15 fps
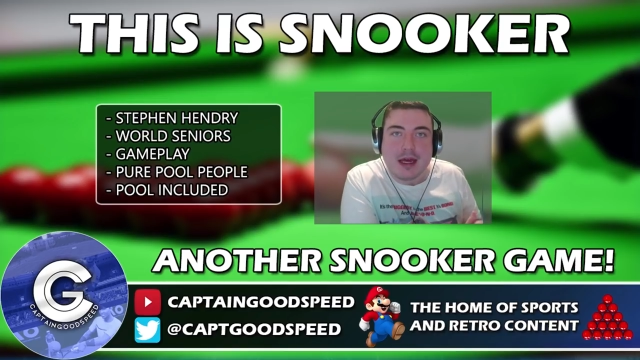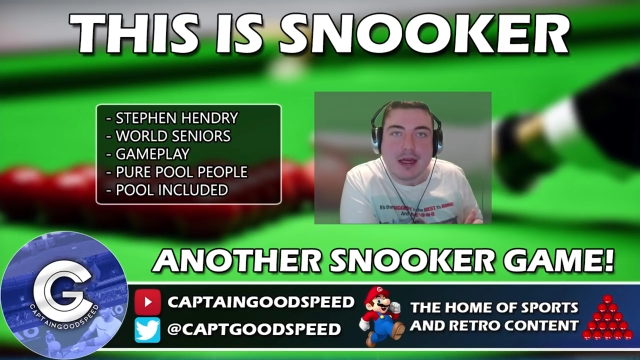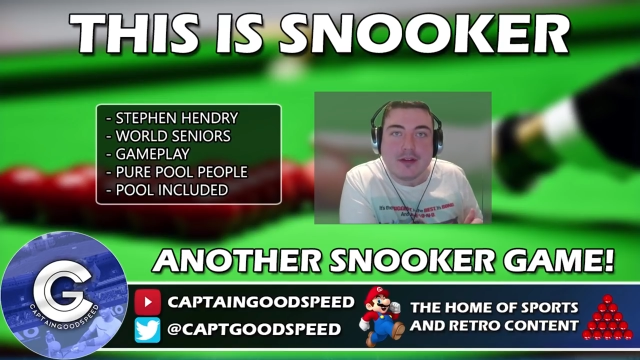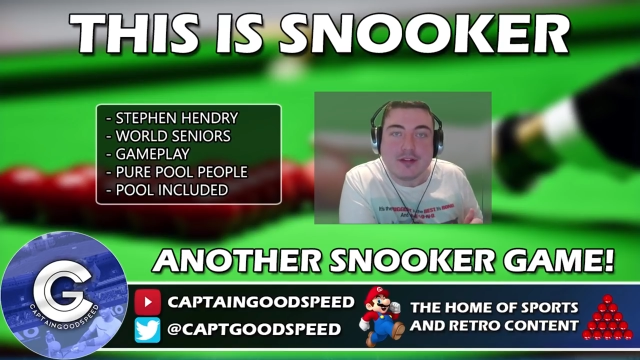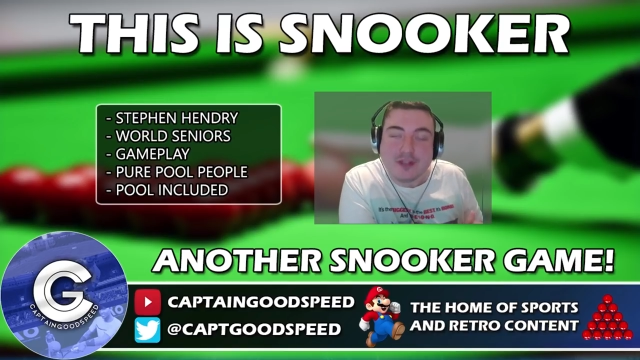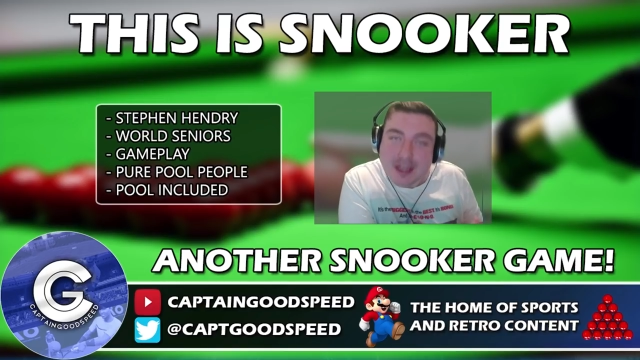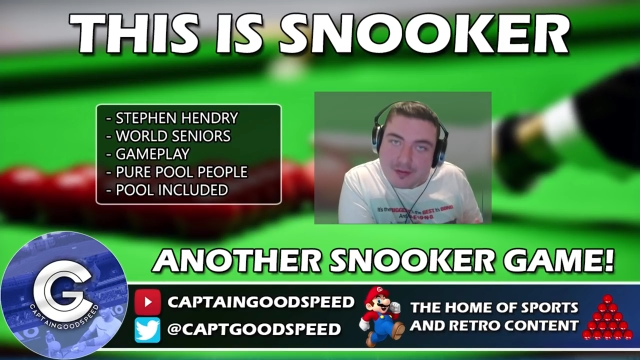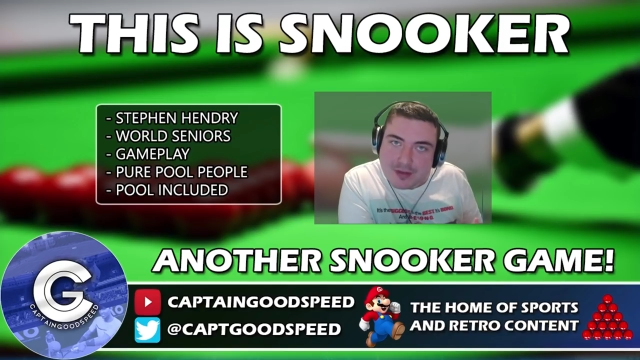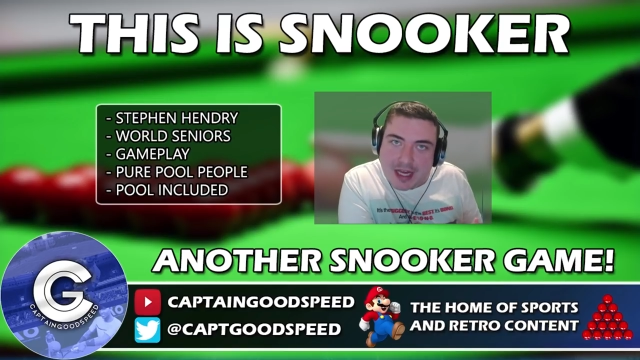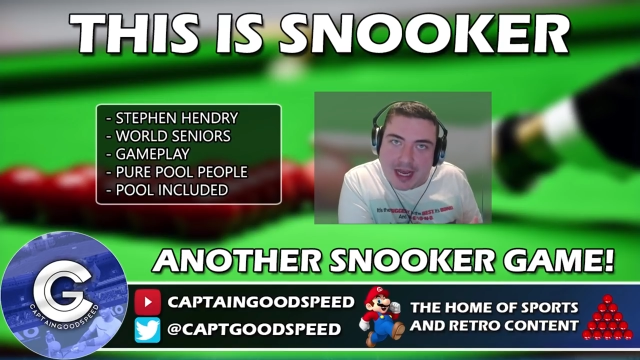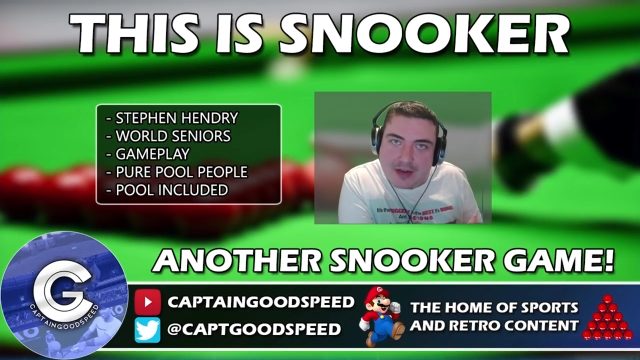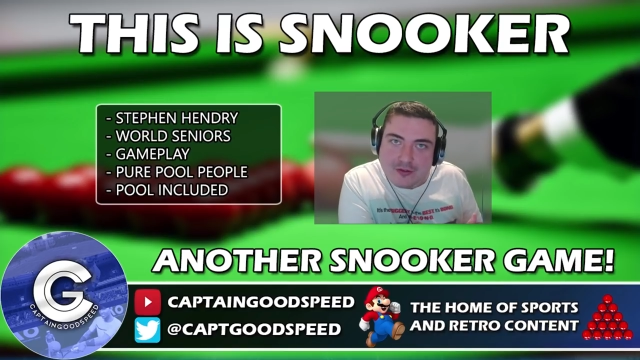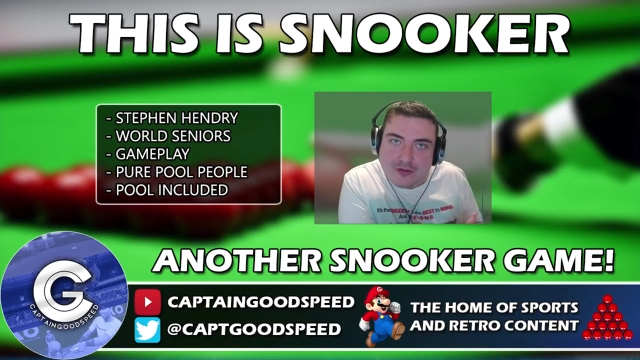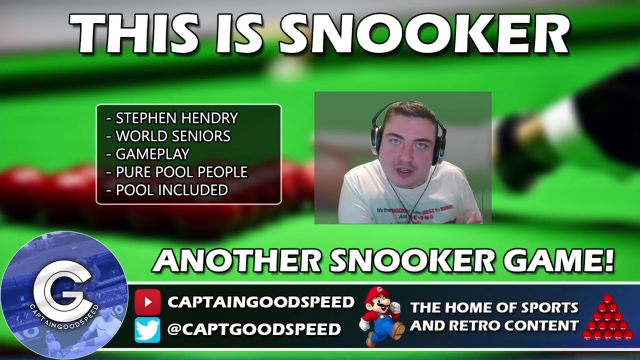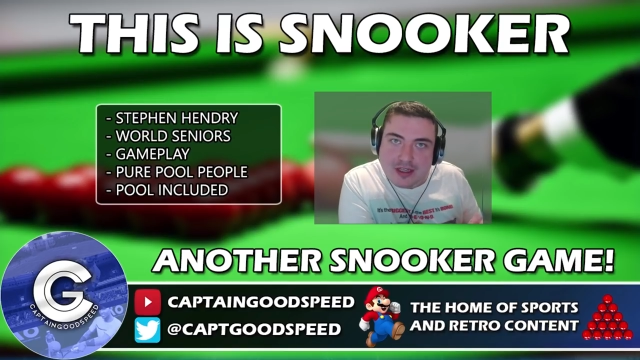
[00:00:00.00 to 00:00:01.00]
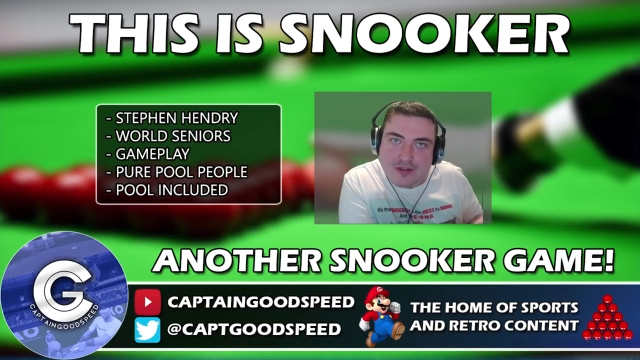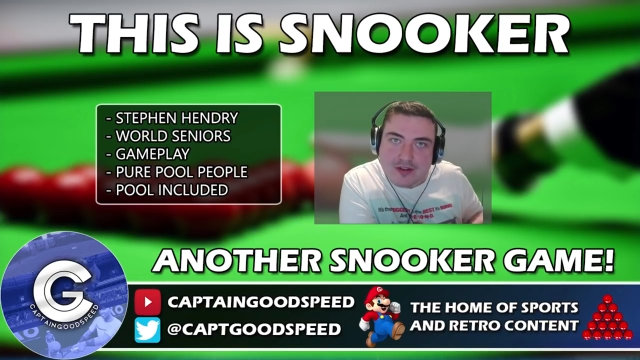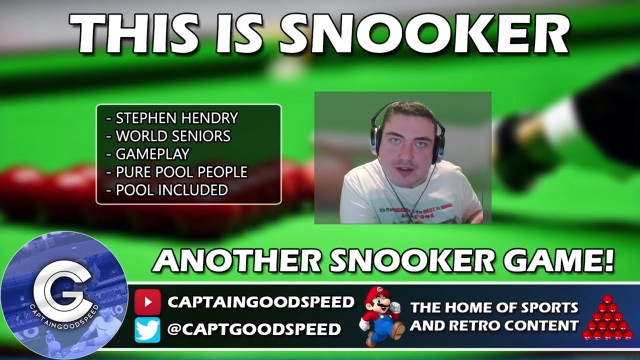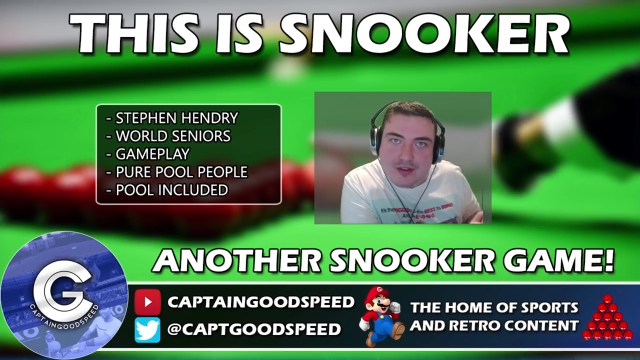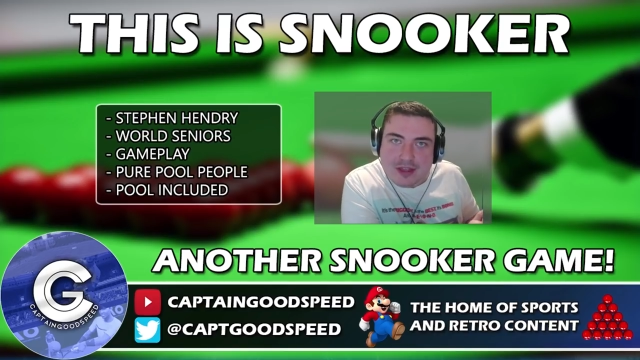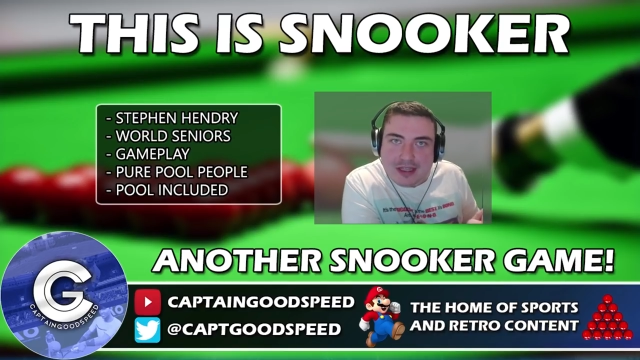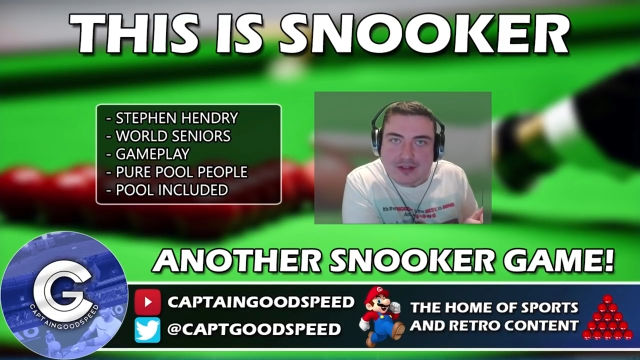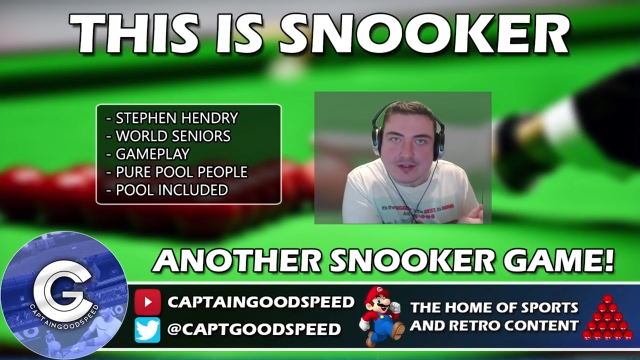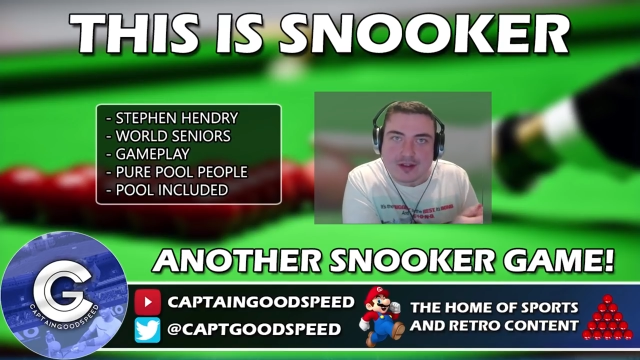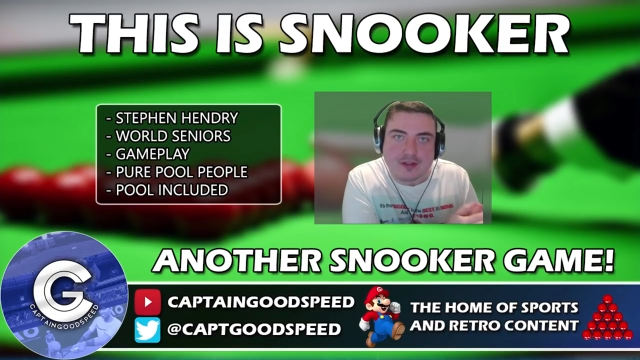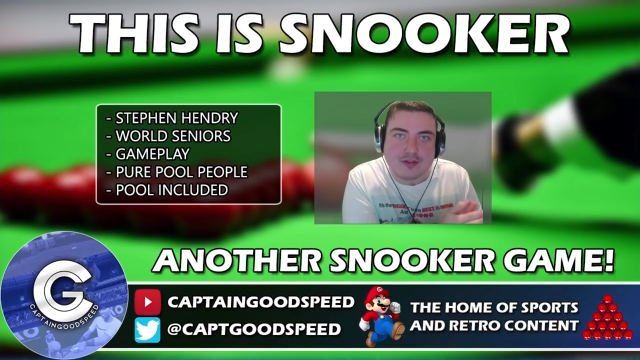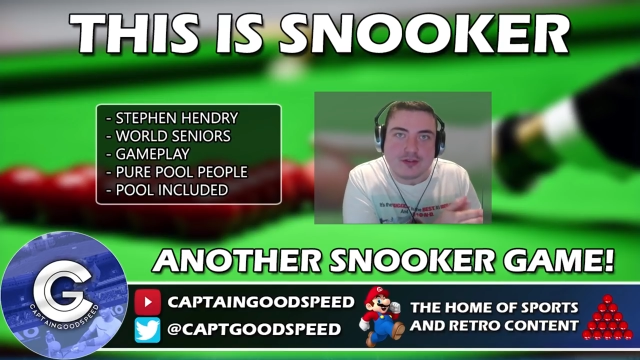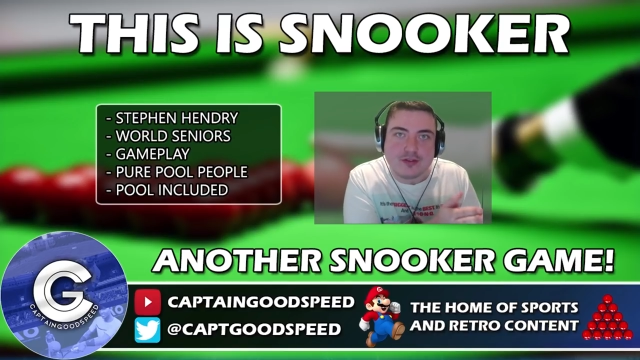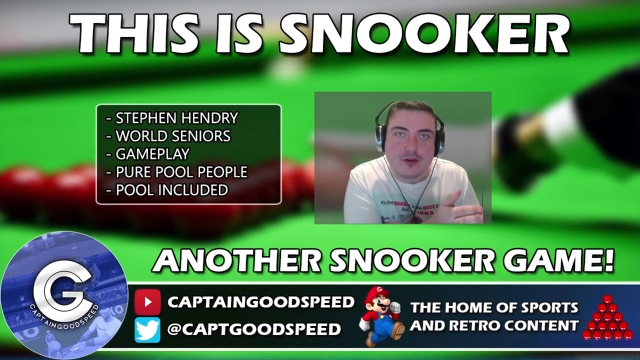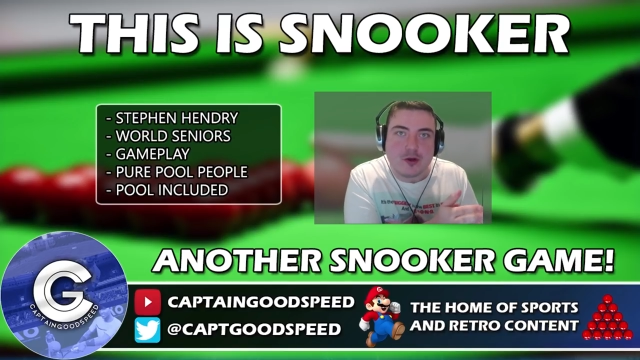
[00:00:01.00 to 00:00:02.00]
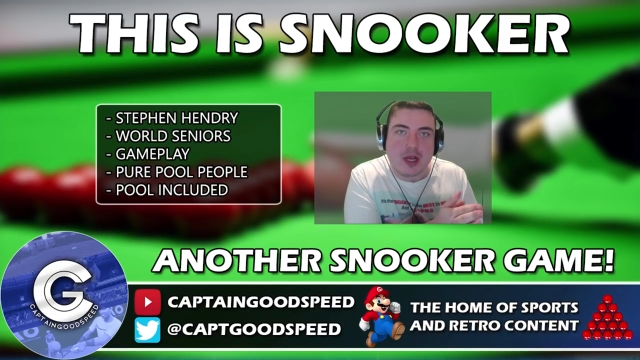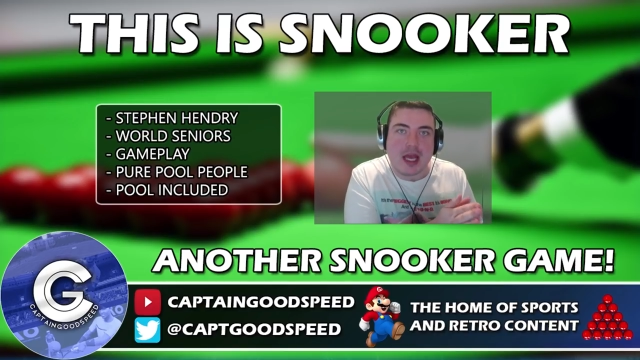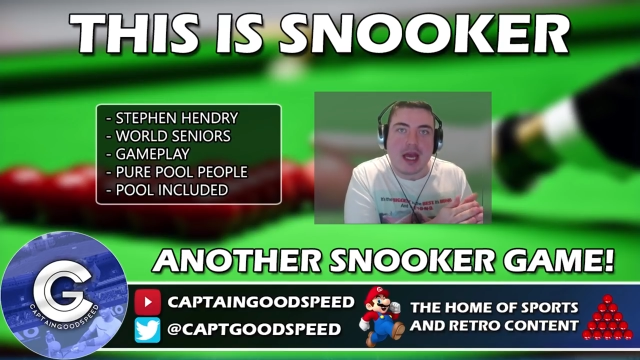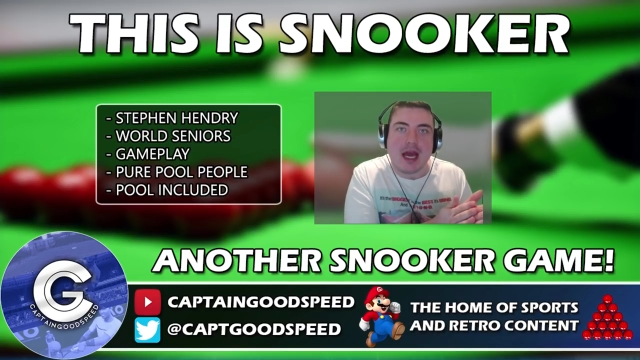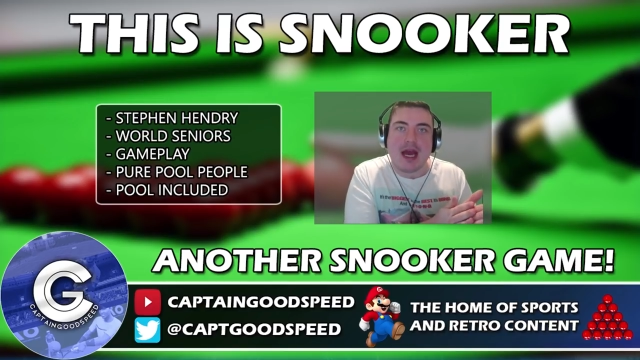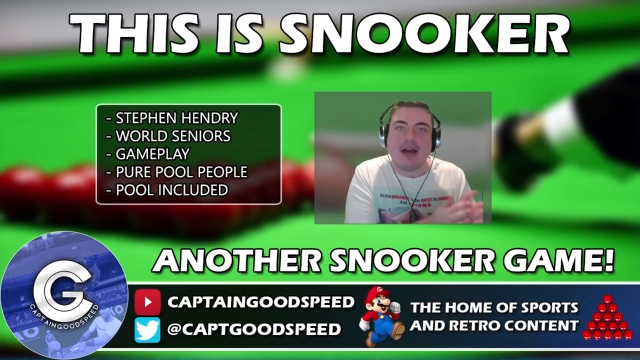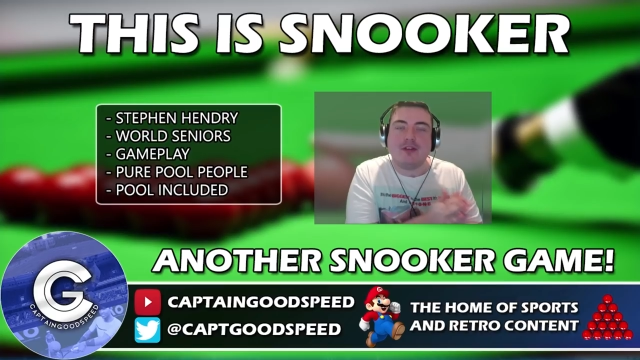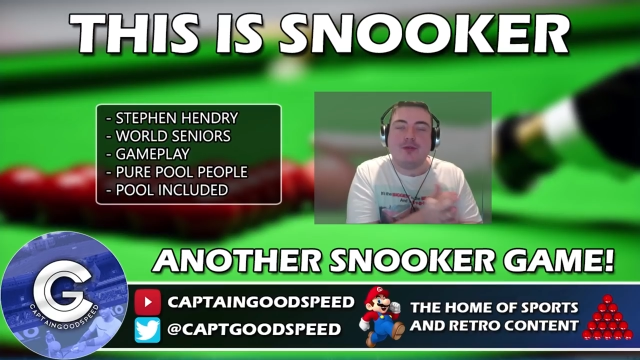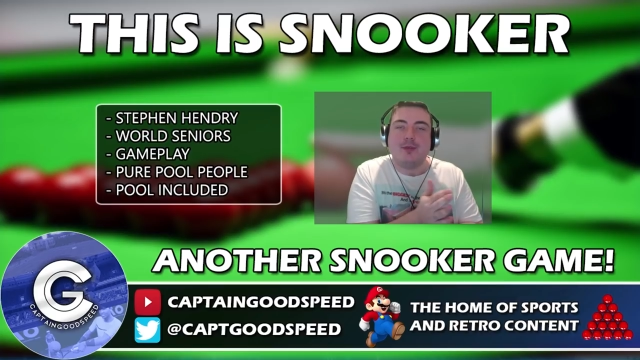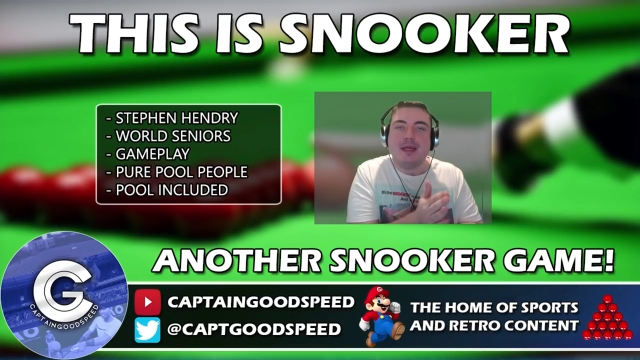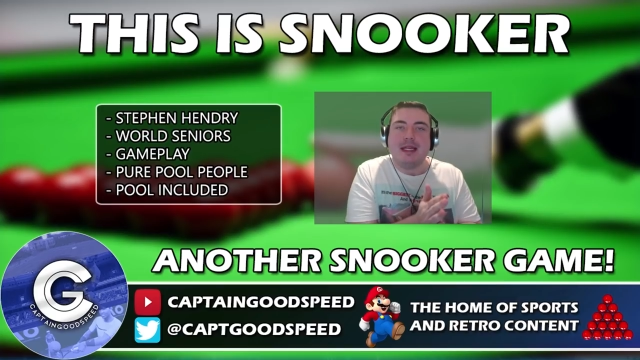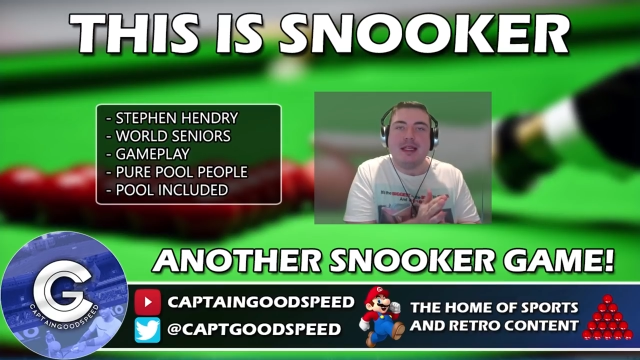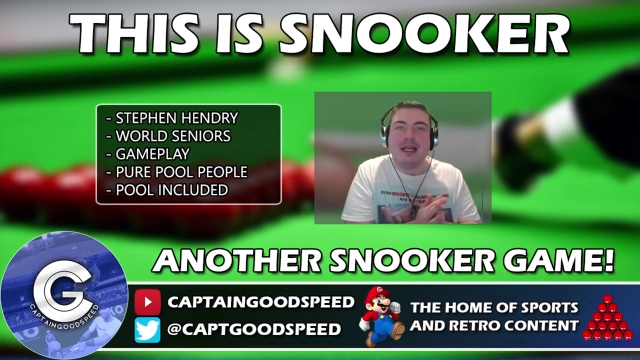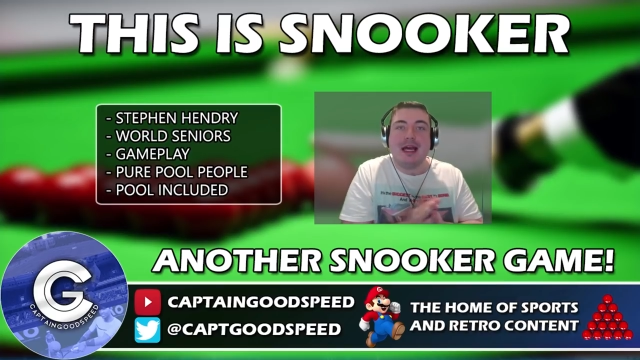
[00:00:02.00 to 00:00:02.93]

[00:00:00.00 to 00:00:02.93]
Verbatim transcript: Stephen Hendry's This Is Snooker has been